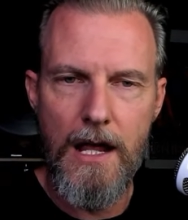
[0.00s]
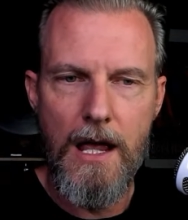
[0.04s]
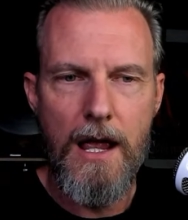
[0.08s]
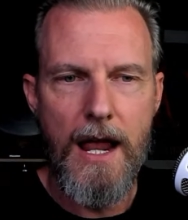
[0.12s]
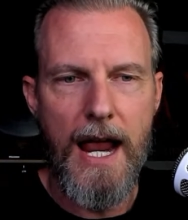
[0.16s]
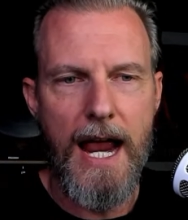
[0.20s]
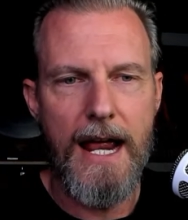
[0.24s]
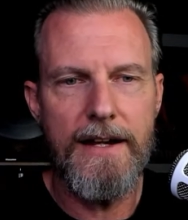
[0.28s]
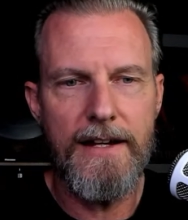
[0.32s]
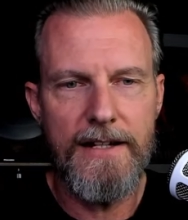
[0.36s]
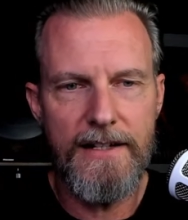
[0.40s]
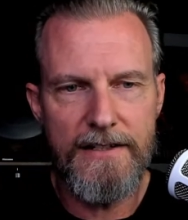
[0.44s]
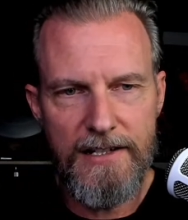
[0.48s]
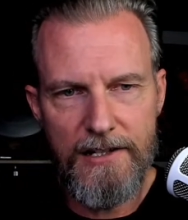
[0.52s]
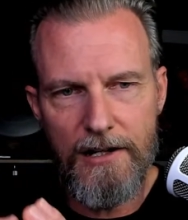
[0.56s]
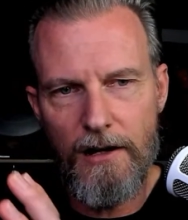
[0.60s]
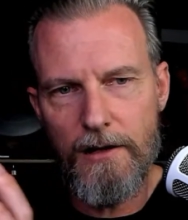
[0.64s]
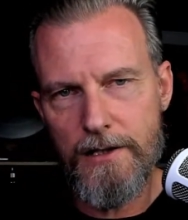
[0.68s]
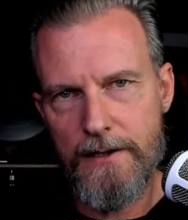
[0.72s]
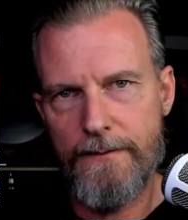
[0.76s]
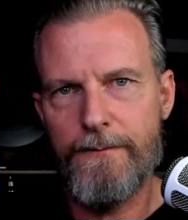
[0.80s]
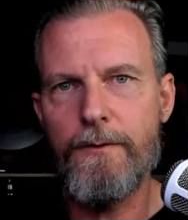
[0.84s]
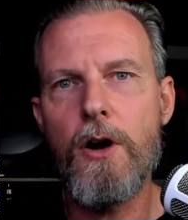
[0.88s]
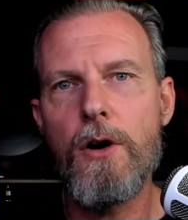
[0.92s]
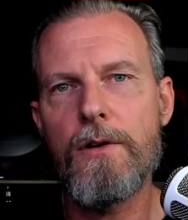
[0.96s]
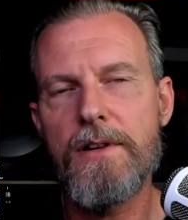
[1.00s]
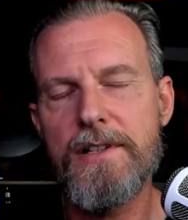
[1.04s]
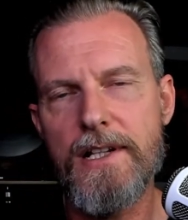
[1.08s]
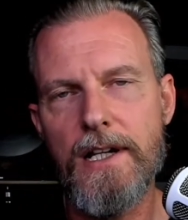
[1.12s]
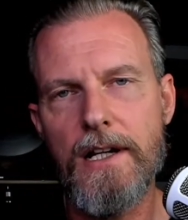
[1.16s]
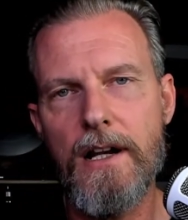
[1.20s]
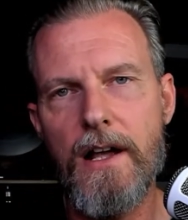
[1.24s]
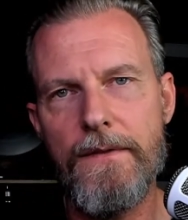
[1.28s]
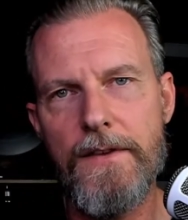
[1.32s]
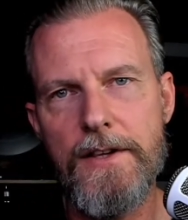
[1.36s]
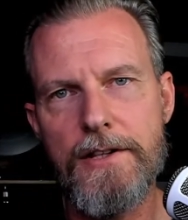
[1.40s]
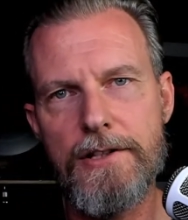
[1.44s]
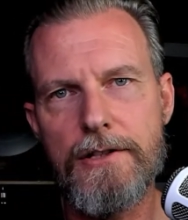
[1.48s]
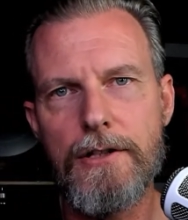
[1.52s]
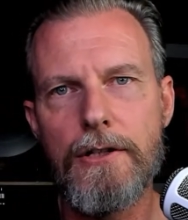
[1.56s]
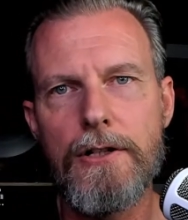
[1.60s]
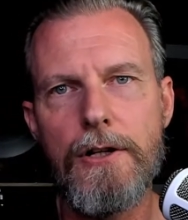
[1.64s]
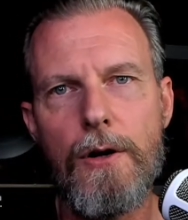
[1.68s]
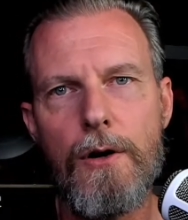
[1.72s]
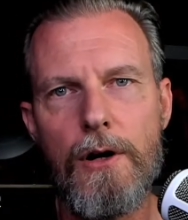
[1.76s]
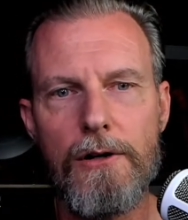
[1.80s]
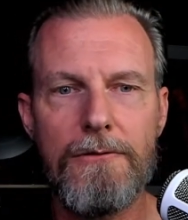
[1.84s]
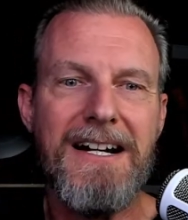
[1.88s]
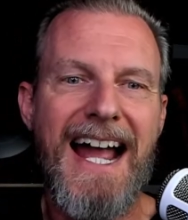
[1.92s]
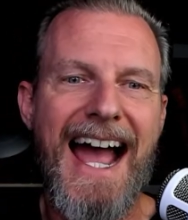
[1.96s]
and it starts focusing on the
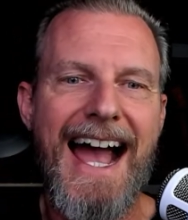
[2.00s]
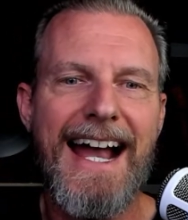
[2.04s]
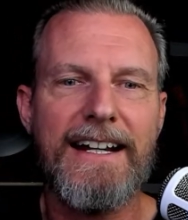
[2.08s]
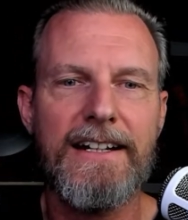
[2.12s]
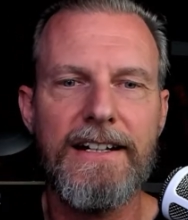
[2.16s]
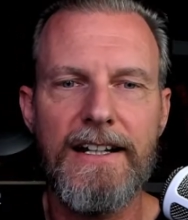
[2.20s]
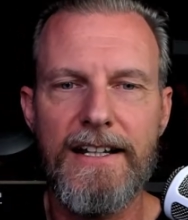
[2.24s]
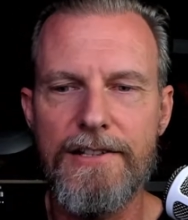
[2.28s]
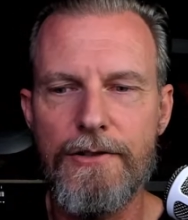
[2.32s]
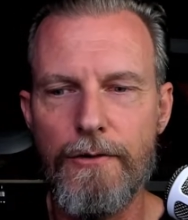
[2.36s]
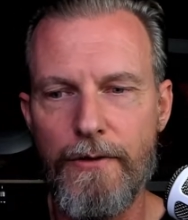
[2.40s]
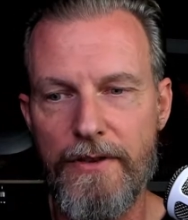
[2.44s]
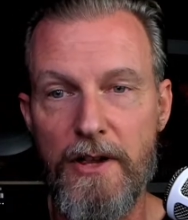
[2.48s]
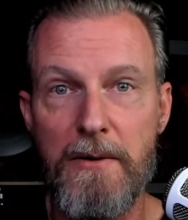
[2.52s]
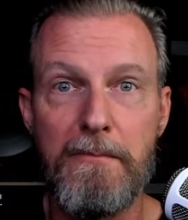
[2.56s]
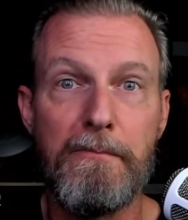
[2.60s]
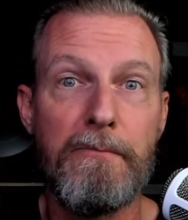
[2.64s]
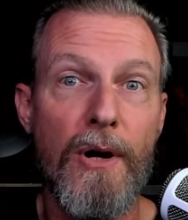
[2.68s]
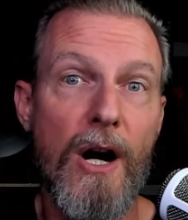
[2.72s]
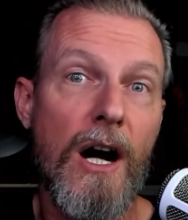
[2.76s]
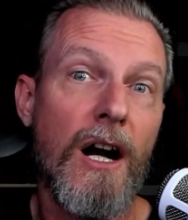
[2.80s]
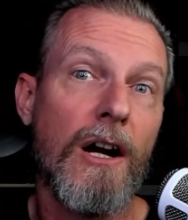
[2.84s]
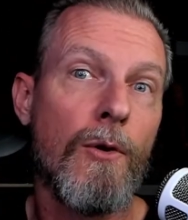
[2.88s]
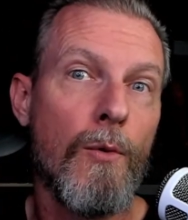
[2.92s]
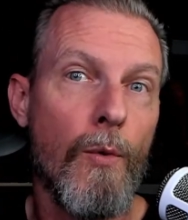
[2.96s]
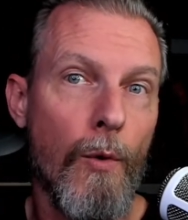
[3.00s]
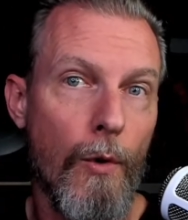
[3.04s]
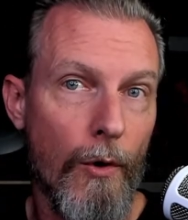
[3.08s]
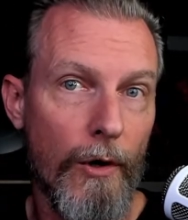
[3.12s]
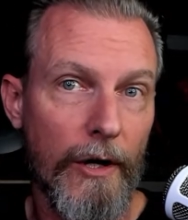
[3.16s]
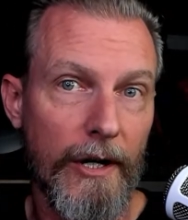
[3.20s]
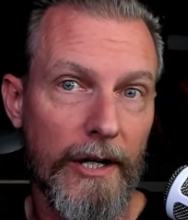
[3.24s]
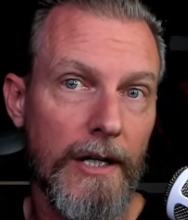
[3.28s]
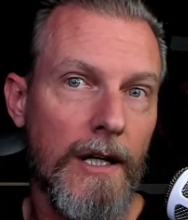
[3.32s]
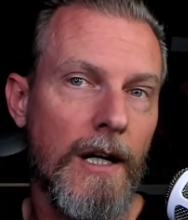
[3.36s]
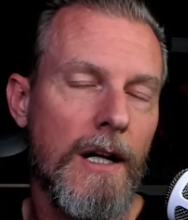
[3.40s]
pseudo-arachnids or the bug war.